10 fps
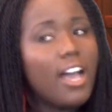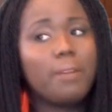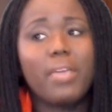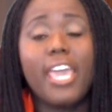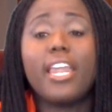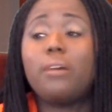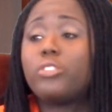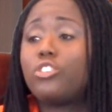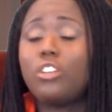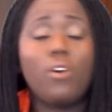Um, and
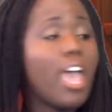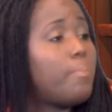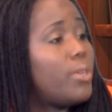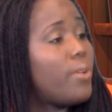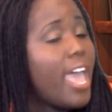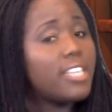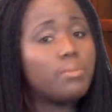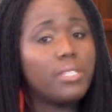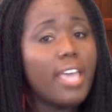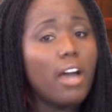I'm so happy you
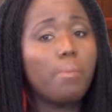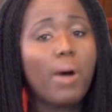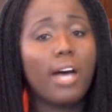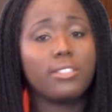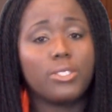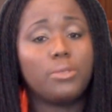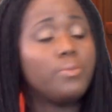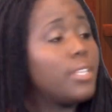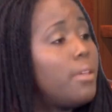asked me that, Apostle